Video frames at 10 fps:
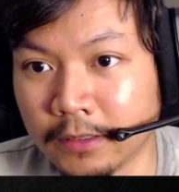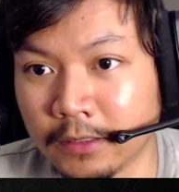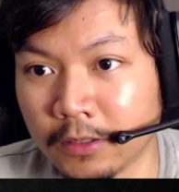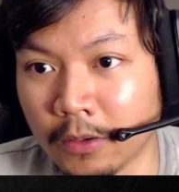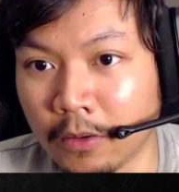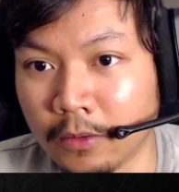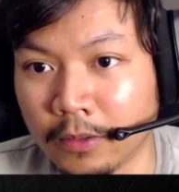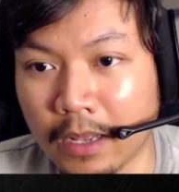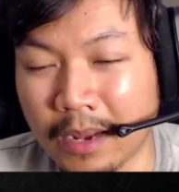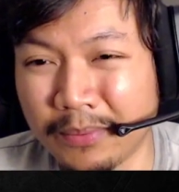so
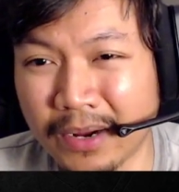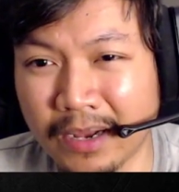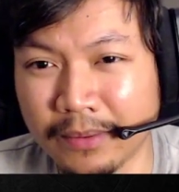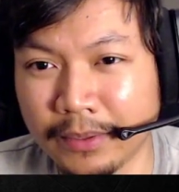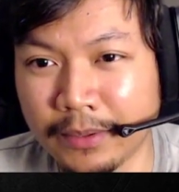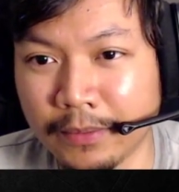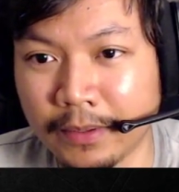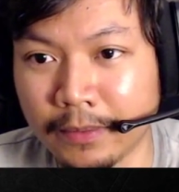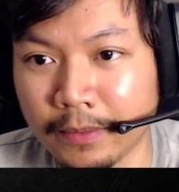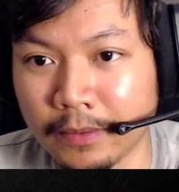I probably
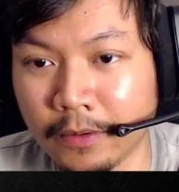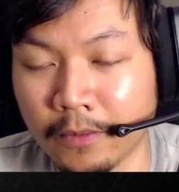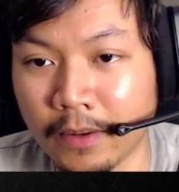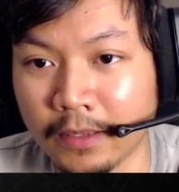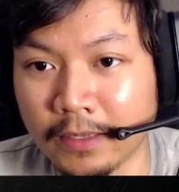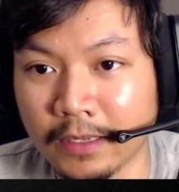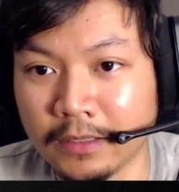don't want that.